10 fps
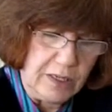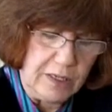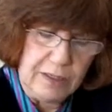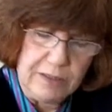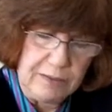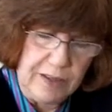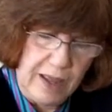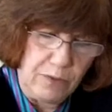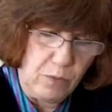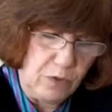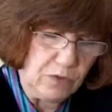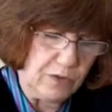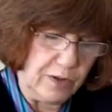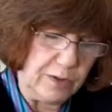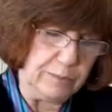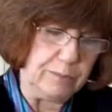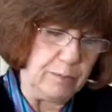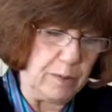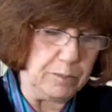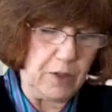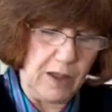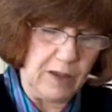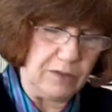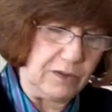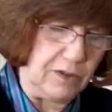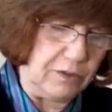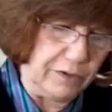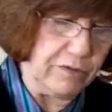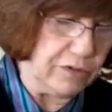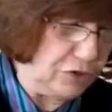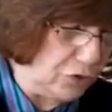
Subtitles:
and was baptized in the river